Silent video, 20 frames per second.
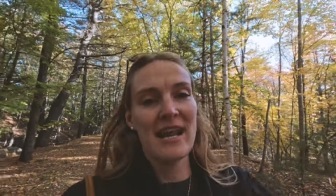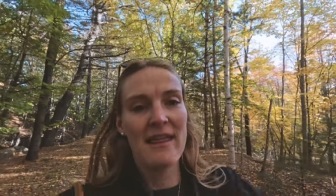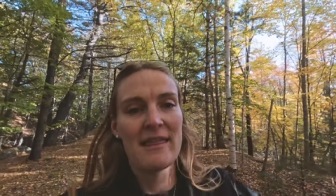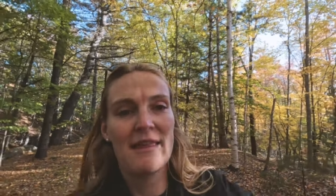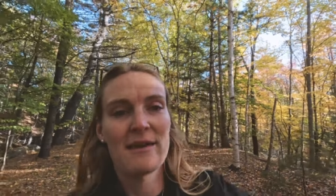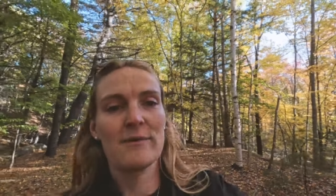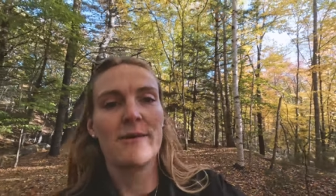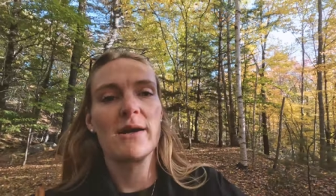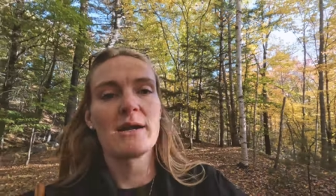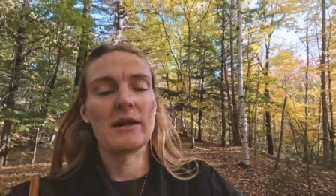and I
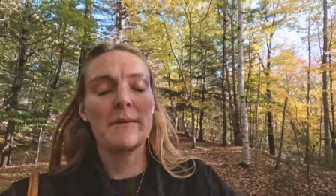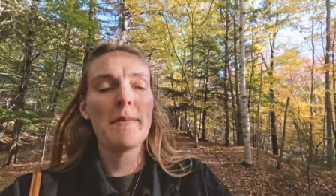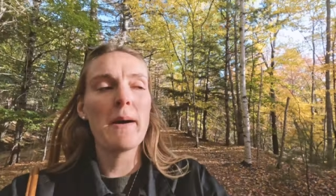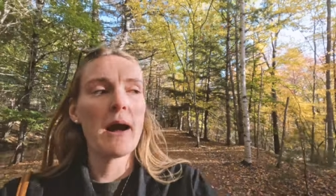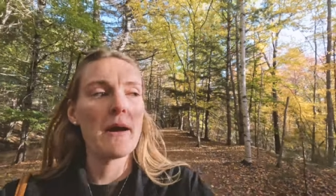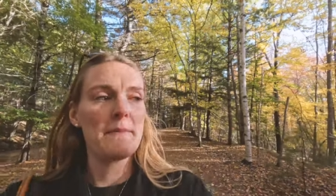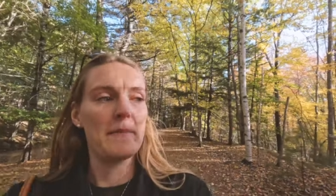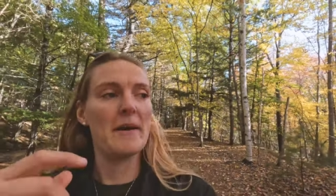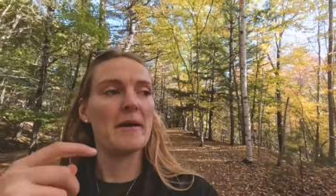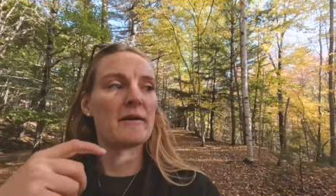think we're gonna
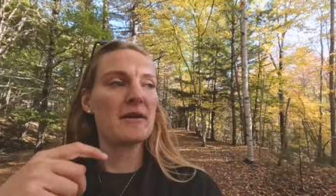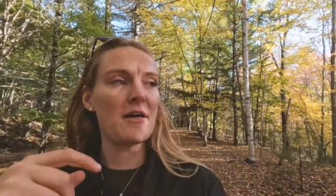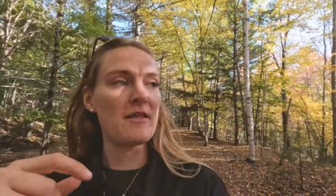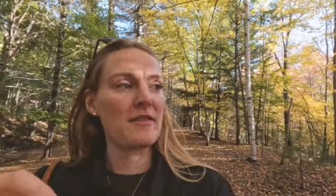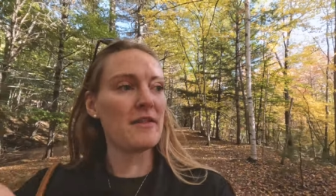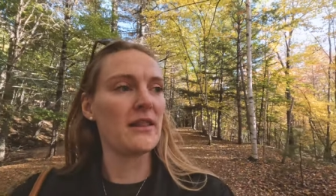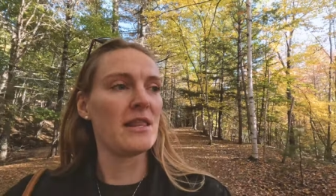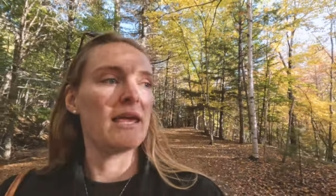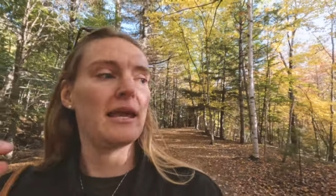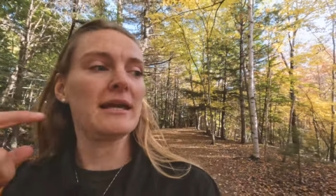pop out on
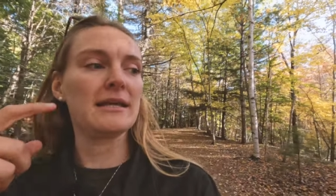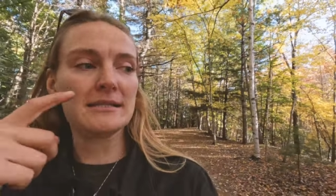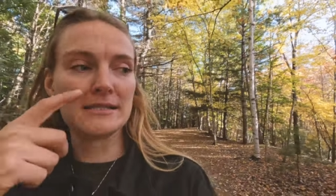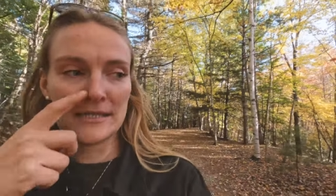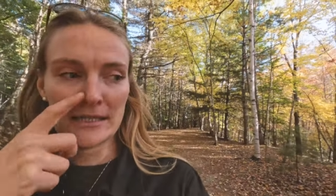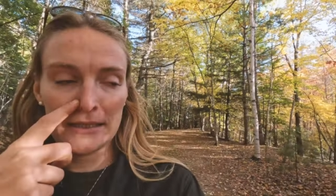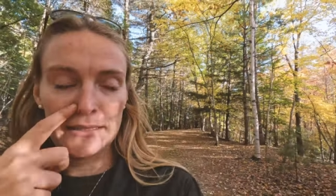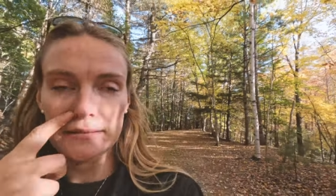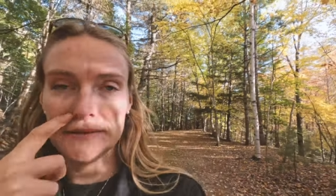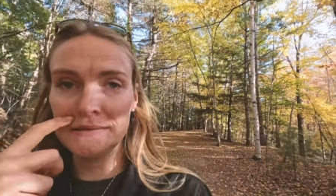the lake
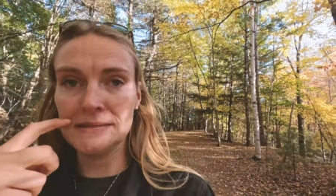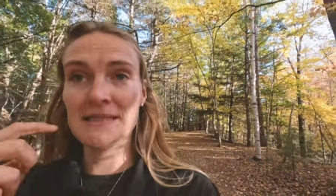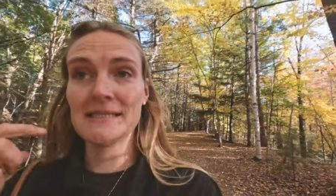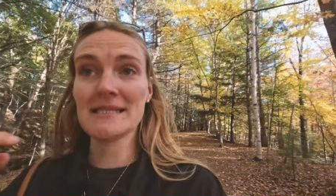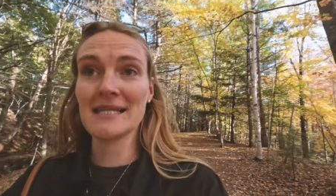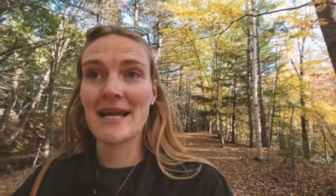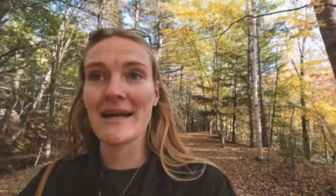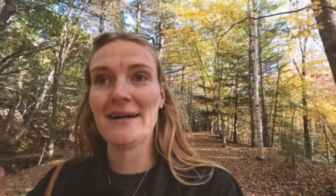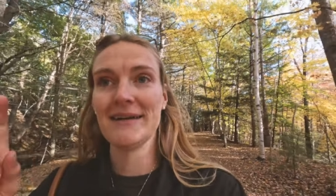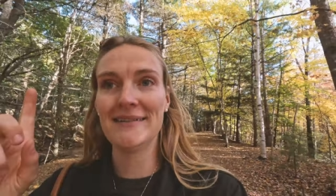soon.
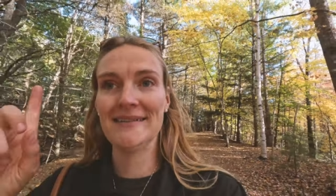So